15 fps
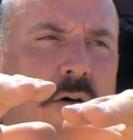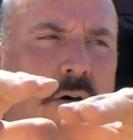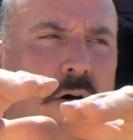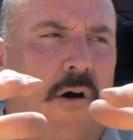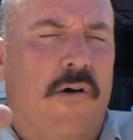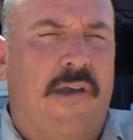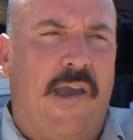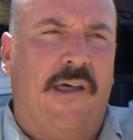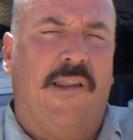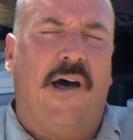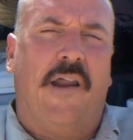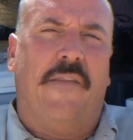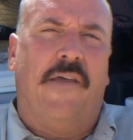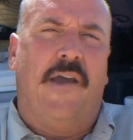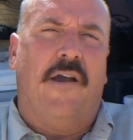okay, a
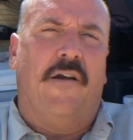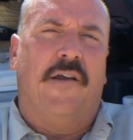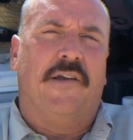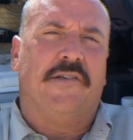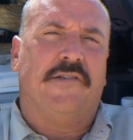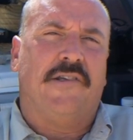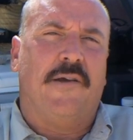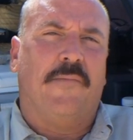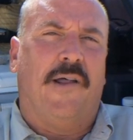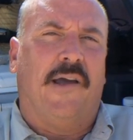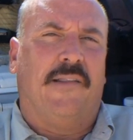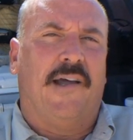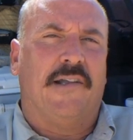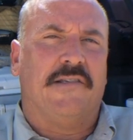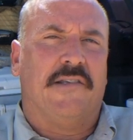lot of the areas seem like
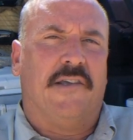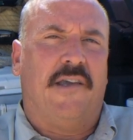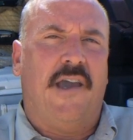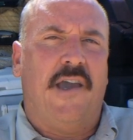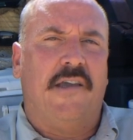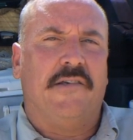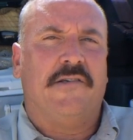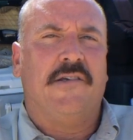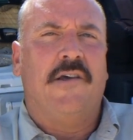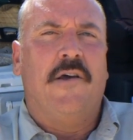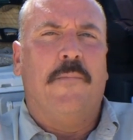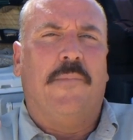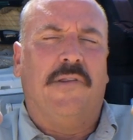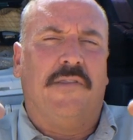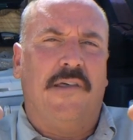that's the case,
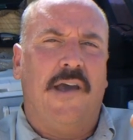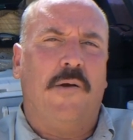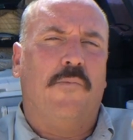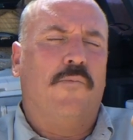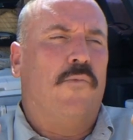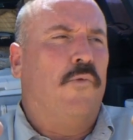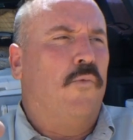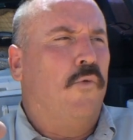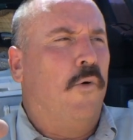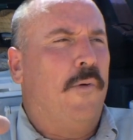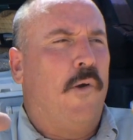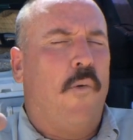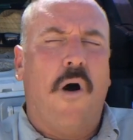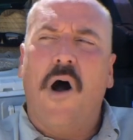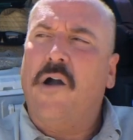but then we'll be
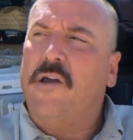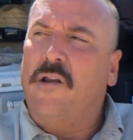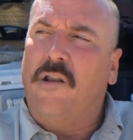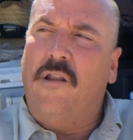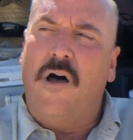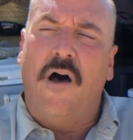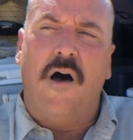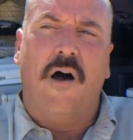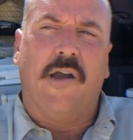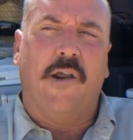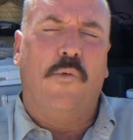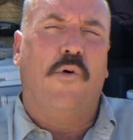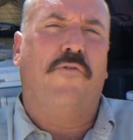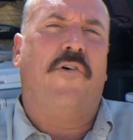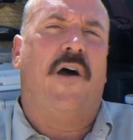walking along and
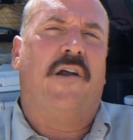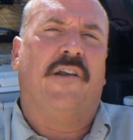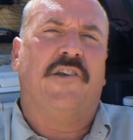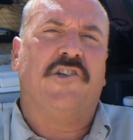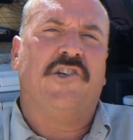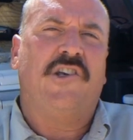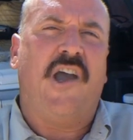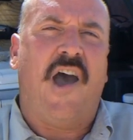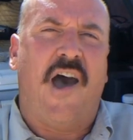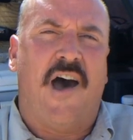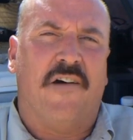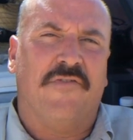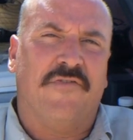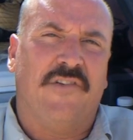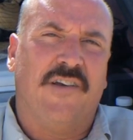we'll find a
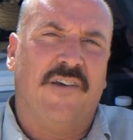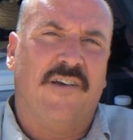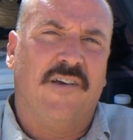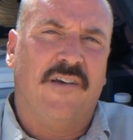shaft,